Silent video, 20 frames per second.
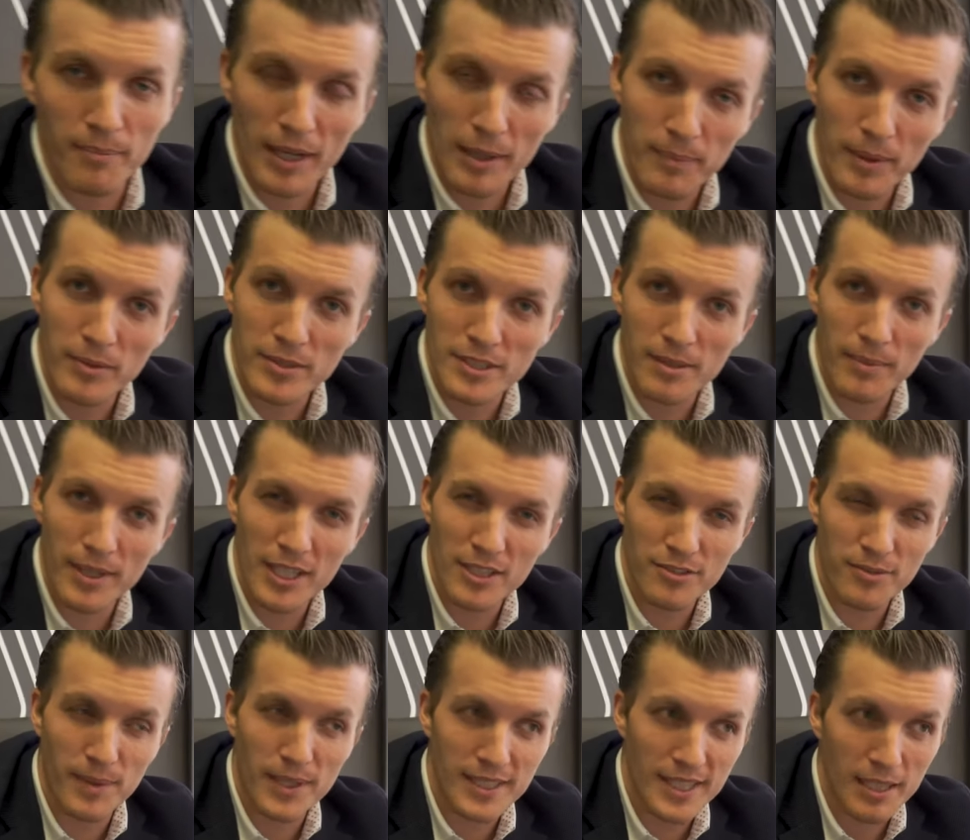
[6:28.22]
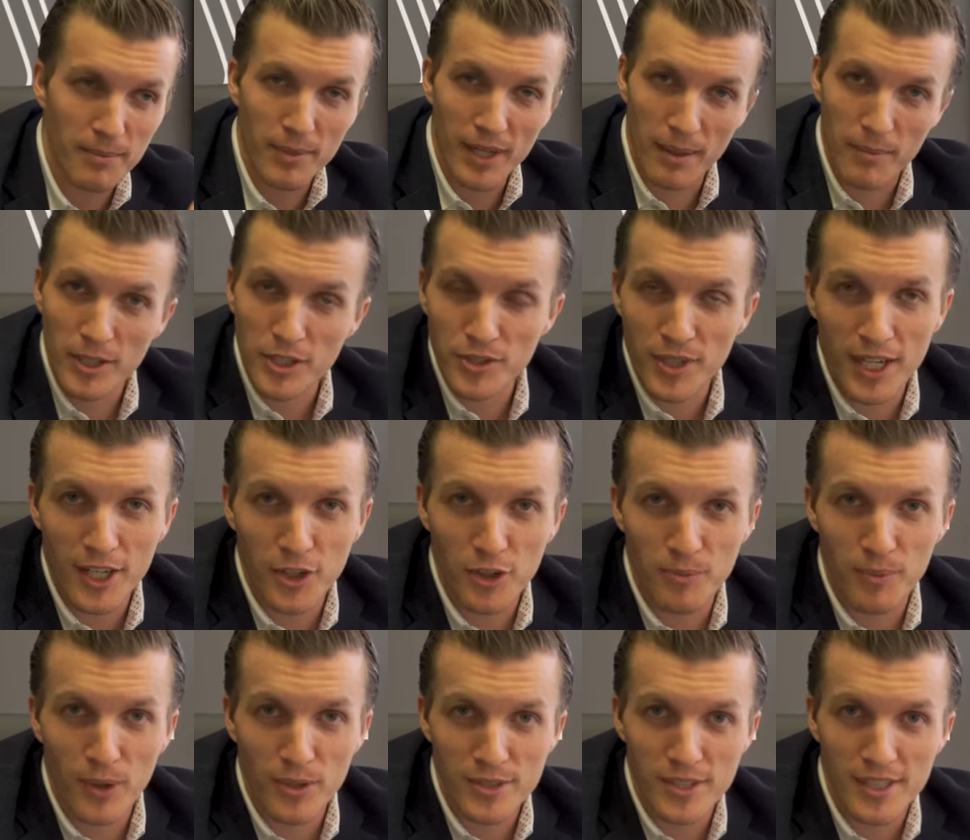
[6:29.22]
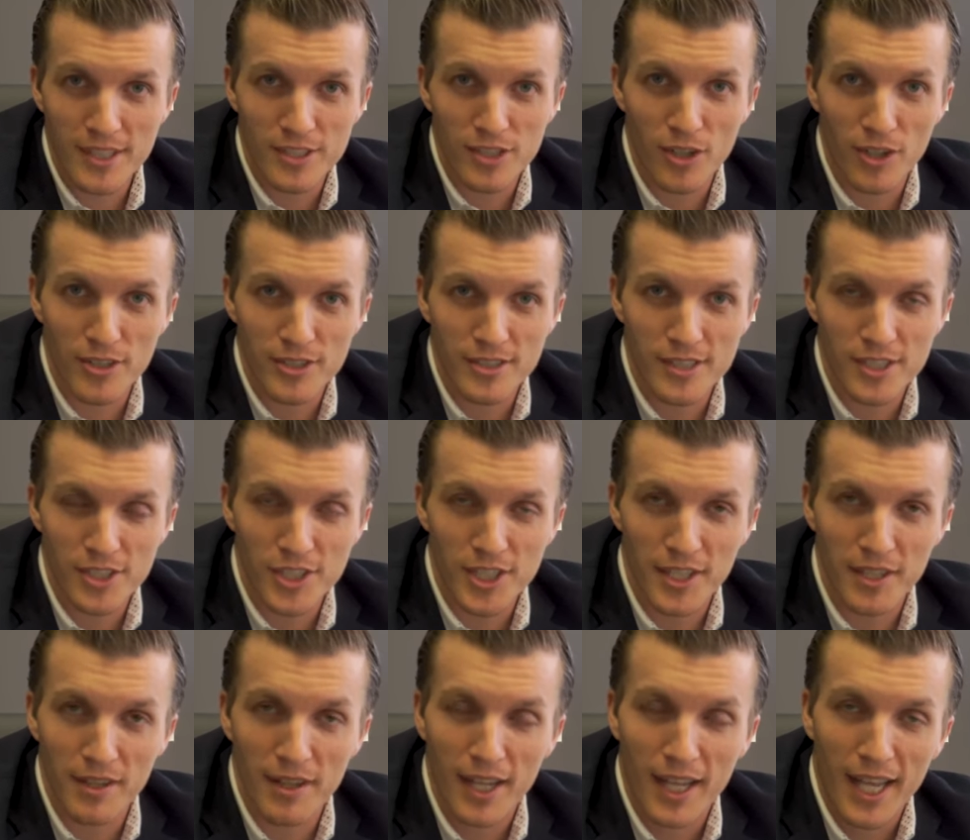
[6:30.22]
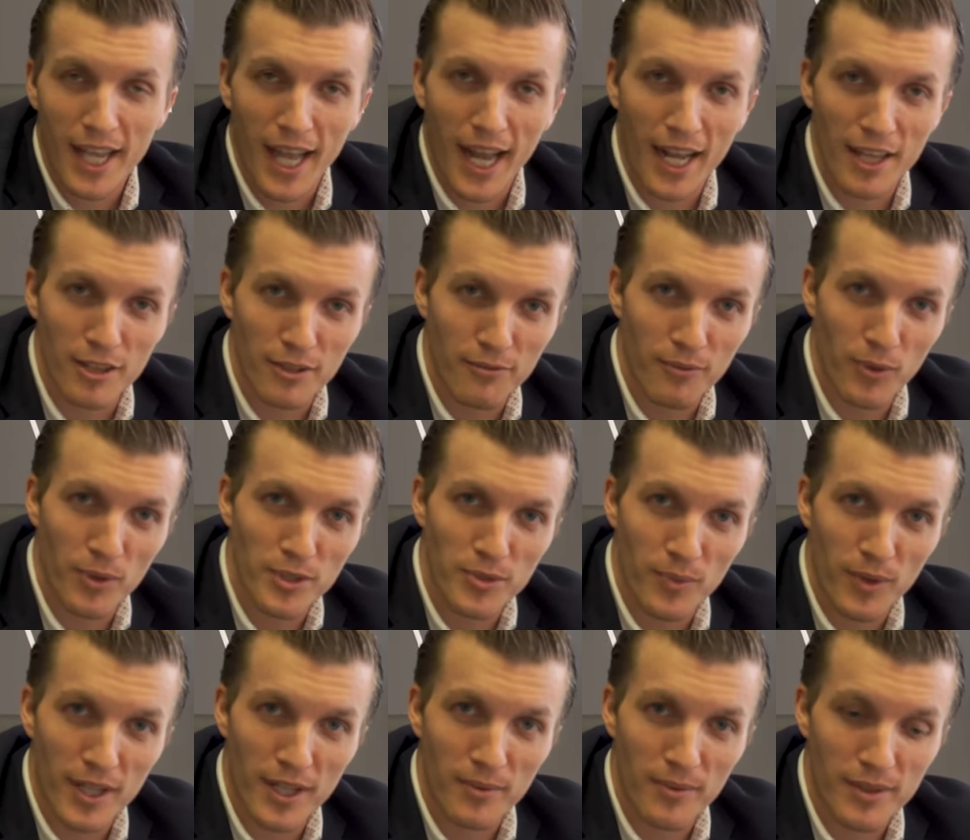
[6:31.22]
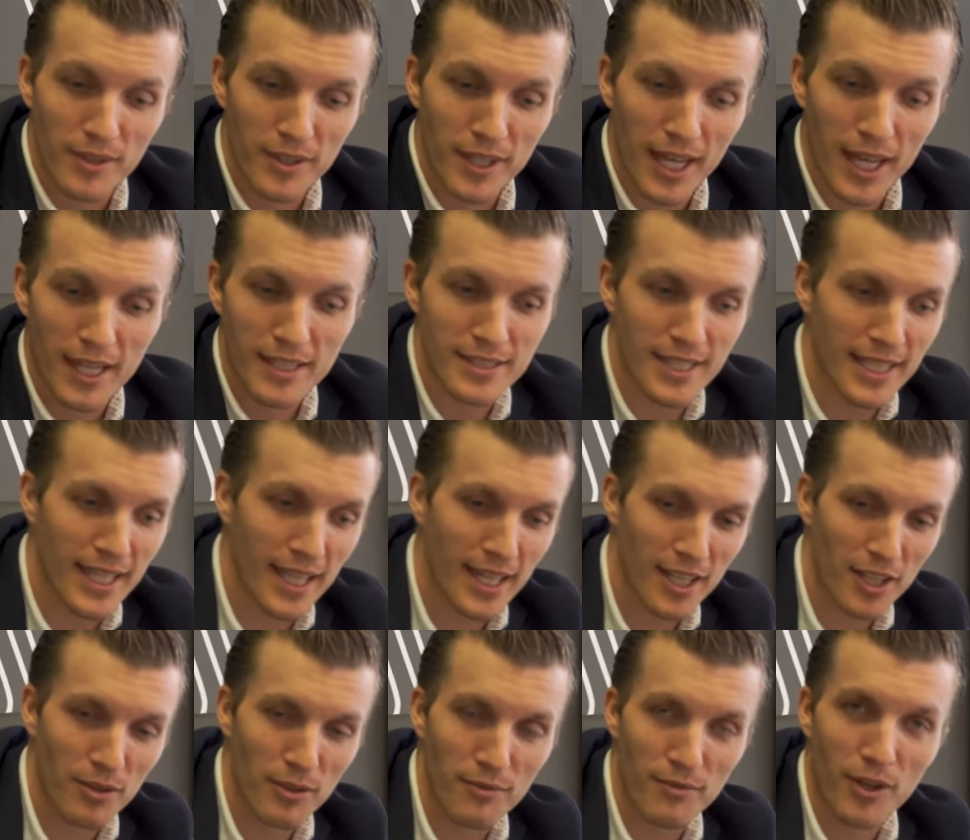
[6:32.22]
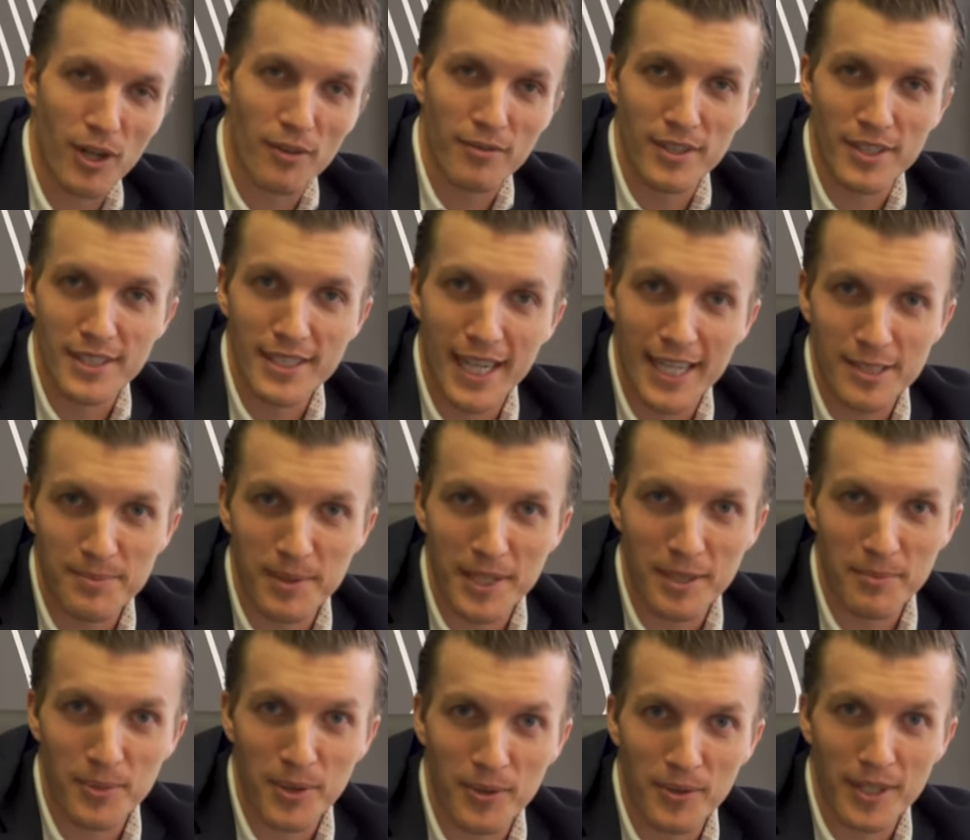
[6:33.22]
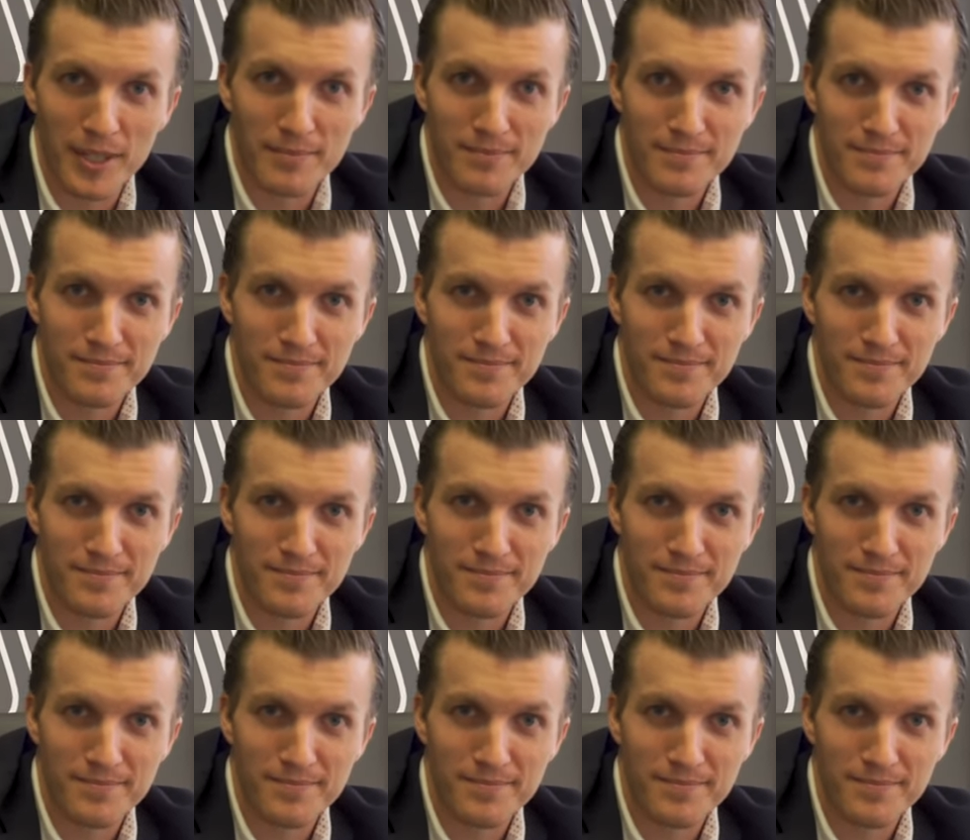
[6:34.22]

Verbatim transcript: it might be with somebody else from my team but i'm going to try to do most of these calls this year i look forward to working with you guys and getting you involved in the tax planning program